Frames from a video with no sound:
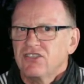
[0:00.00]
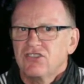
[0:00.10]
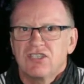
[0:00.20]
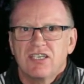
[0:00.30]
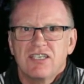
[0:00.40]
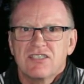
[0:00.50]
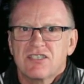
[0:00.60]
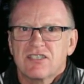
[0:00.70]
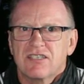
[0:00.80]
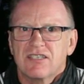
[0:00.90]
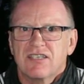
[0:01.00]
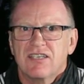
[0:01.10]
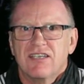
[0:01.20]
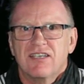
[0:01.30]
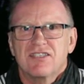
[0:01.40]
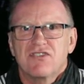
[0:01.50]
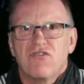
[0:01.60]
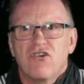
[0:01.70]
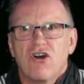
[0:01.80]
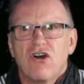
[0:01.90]
cheese, it's
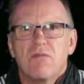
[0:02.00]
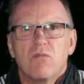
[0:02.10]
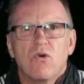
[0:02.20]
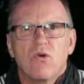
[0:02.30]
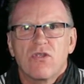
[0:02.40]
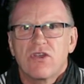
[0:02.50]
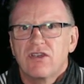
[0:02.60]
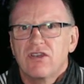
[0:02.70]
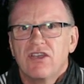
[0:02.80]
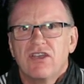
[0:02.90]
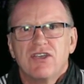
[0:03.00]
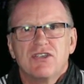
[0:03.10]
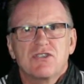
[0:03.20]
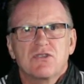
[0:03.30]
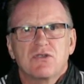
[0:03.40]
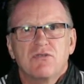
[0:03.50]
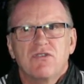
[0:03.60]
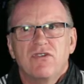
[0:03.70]
far more than sort of